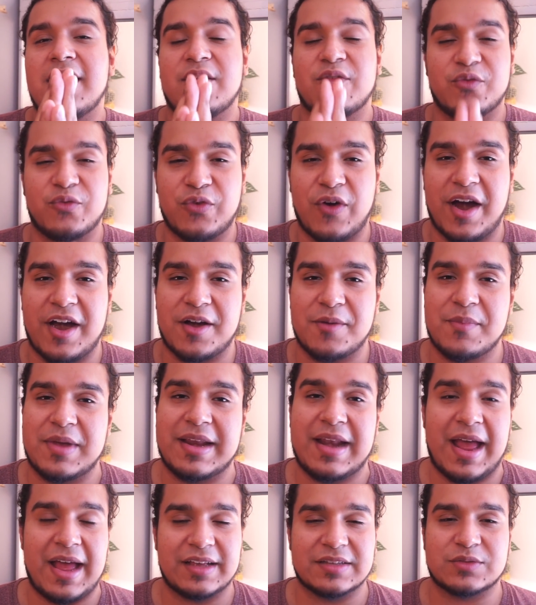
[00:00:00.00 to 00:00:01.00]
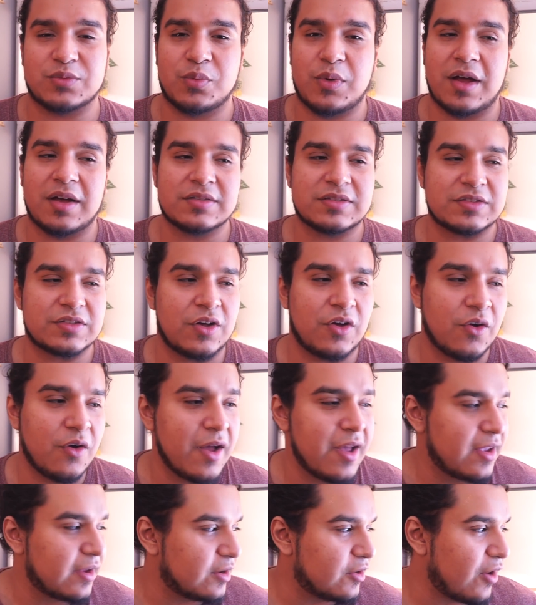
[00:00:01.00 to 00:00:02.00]
environment as well. So,
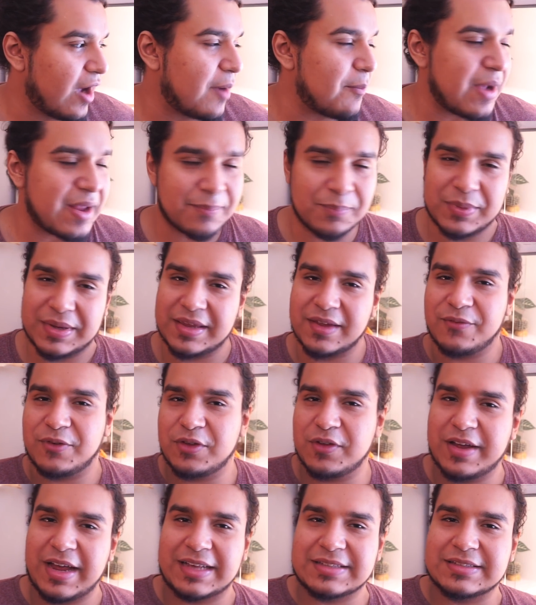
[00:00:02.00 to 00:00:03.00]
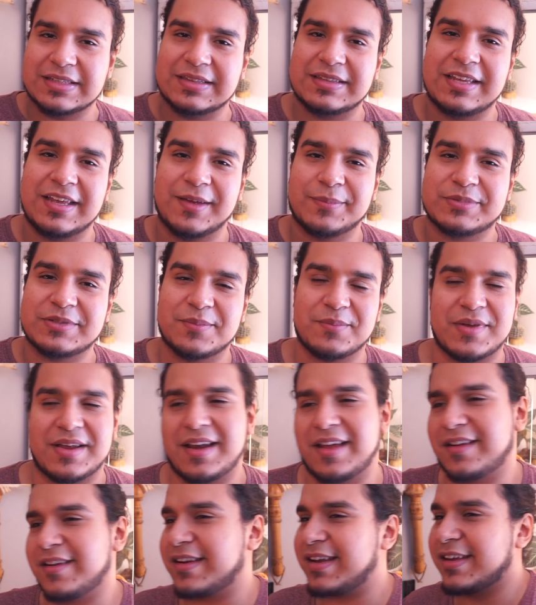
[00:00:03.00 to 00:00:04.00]
you know, I might be giving you guys the tips and being
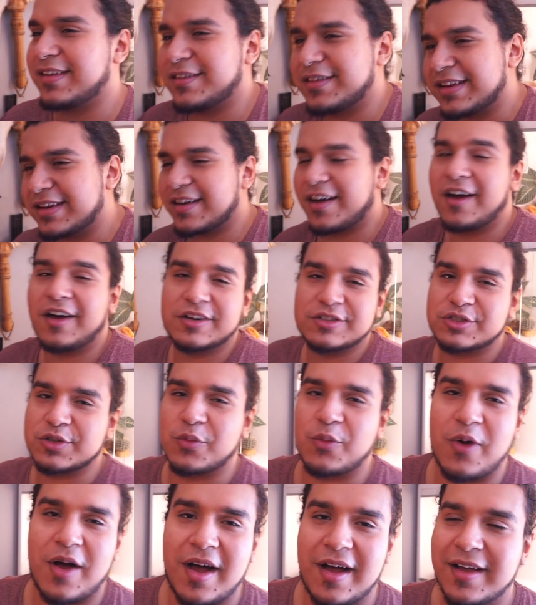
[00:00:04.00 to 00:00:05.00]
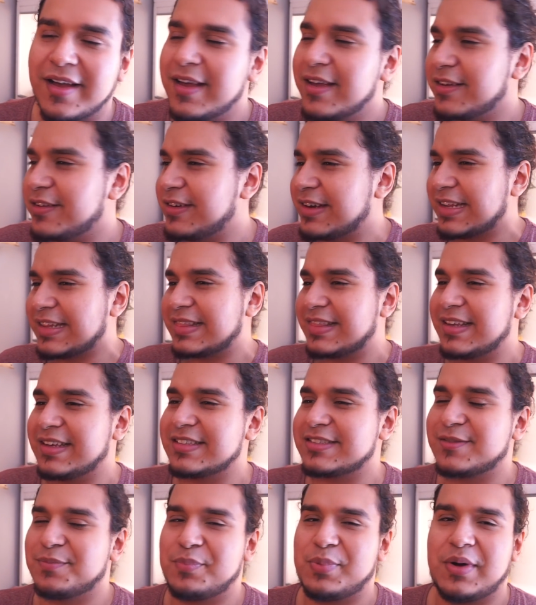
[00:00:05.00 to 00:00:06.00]
like, okay, you need 100 watt, you need
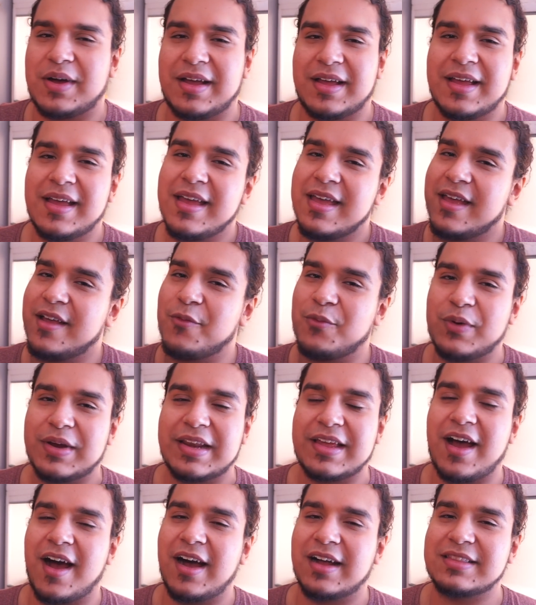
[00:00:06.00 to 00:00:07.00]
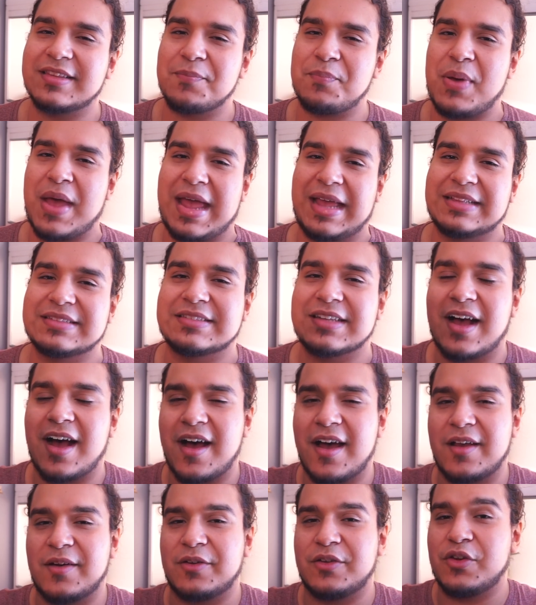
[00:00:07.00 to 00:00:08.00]
this, but it really all depends
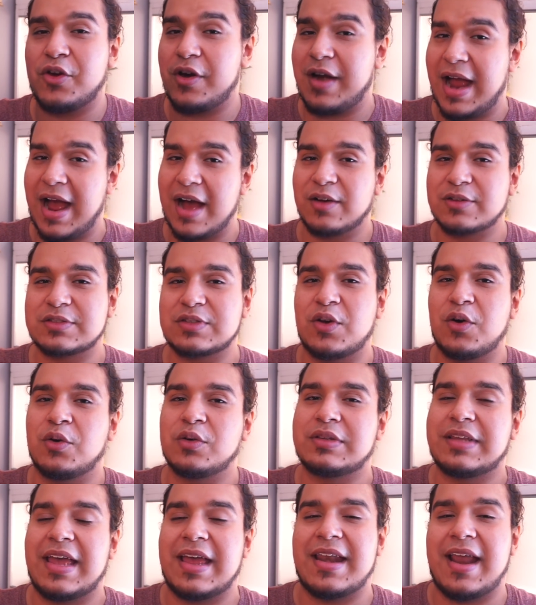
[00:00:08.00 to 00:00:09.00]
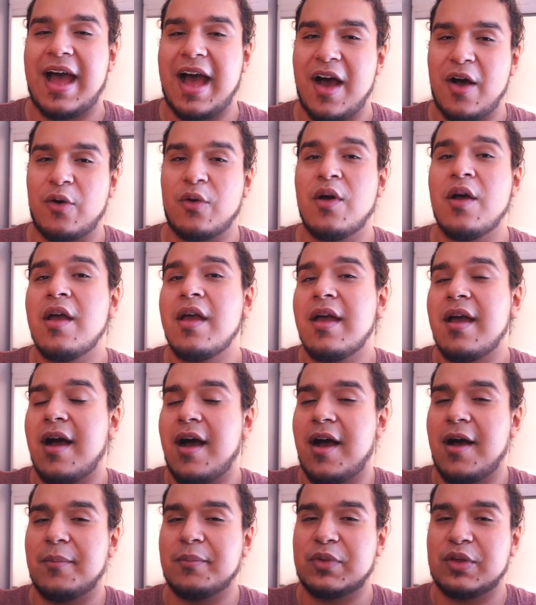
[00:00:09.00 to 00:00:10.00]
on your household and how
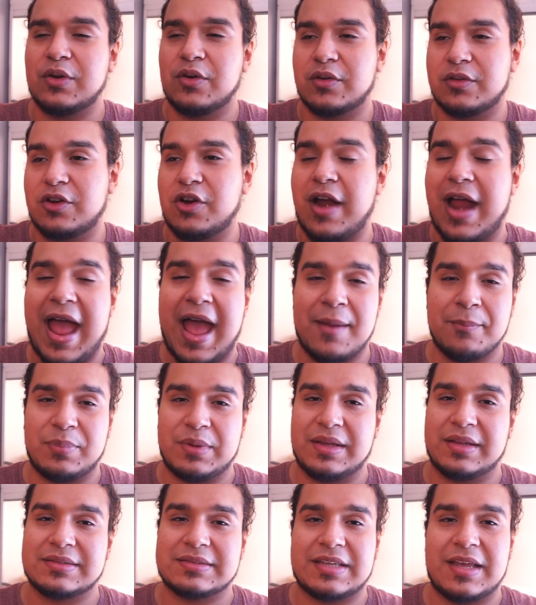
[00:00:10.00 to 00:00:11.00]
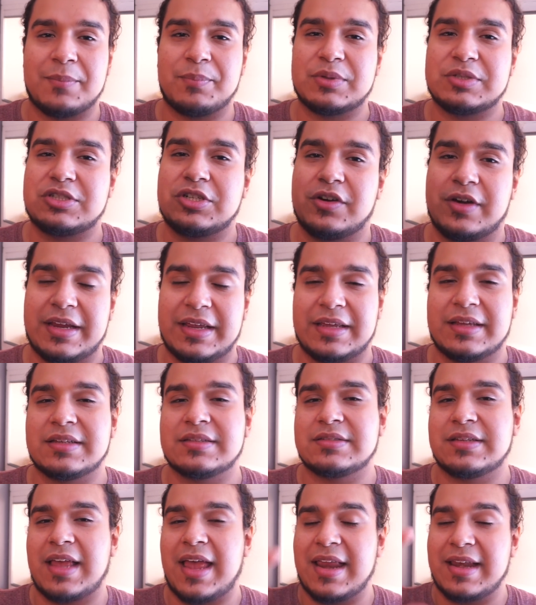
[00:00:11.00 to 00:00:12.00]
you know, your ambient temperature
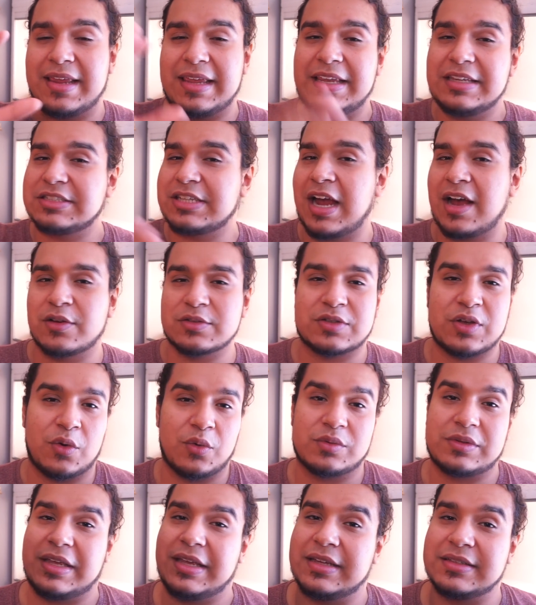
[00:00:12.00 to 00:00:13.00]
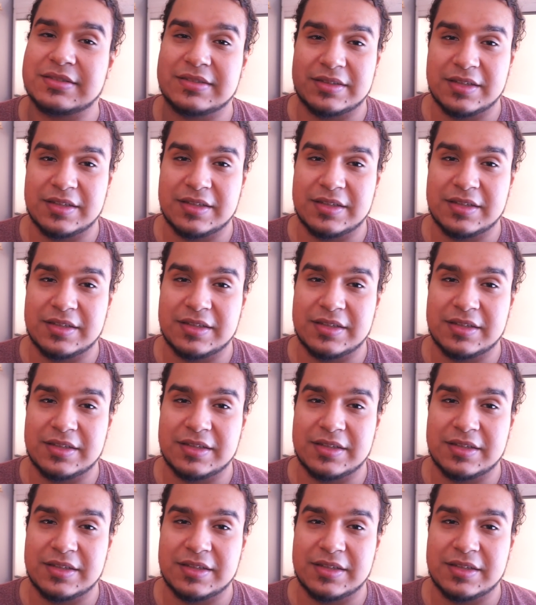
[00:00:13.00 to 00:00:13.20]
is, and each household is